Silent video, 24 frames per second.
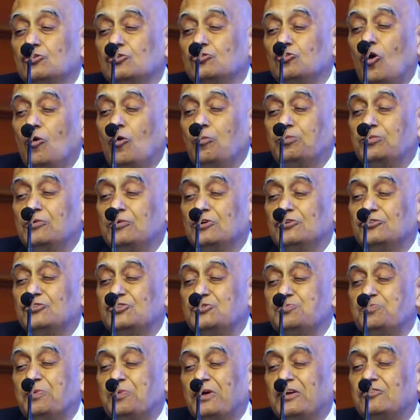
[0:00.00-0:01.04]
Doppler
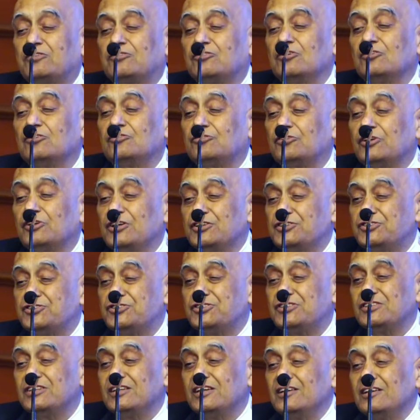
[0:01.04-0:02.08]
spectral
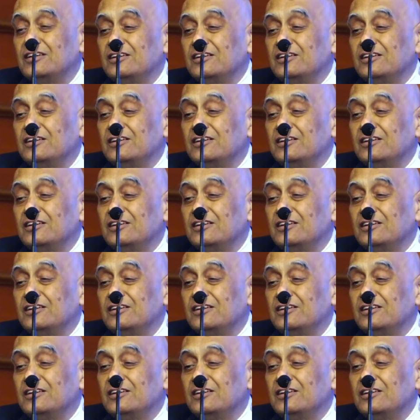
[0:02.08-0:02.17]
trace